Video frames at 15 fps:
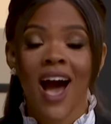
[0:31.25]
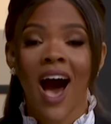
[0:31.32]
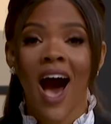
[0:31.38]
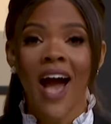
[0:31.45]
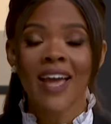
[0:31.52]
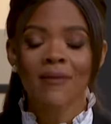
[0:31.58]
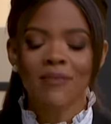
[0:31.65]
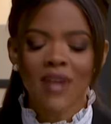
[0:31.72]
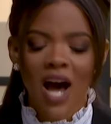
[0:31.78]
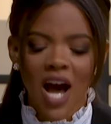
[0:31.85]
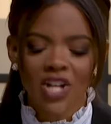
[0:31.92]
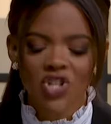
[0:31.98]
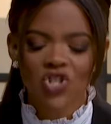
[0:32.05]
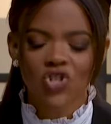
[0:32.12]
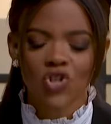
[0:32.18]
I am
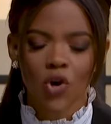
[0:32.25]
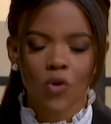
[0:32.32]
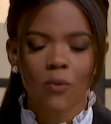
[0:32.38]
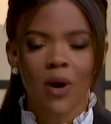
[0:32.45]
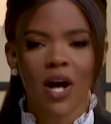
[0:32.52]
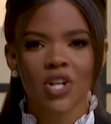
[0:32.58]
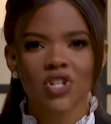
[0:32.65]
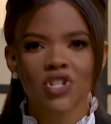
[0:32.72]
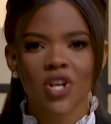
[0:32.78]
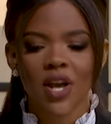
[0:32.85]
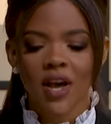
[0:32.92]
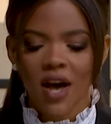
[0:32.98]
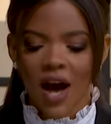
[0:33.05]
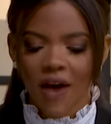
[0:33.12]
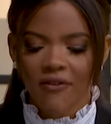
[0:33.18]
not so much
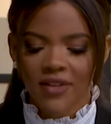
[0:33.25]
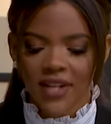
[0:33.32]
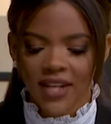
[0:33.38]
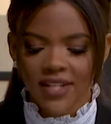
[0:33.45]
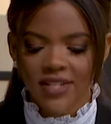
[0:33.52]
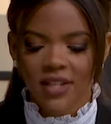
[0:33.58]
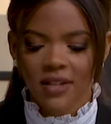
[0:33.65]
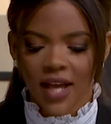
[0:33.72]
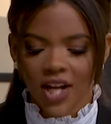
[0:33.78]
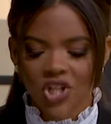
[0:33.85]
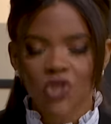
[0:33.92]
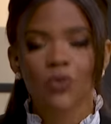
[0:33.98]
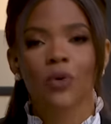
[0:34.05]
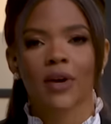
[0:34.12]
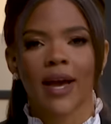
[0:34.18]
of an
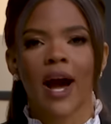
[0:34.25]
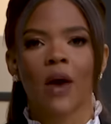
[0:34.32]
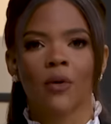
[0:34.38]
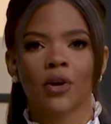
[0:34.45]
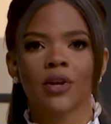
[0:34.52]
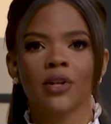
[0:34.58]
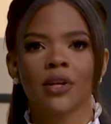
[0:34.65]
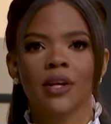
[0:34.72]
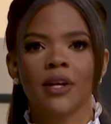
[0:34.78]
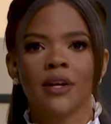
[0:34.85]
intellectual coward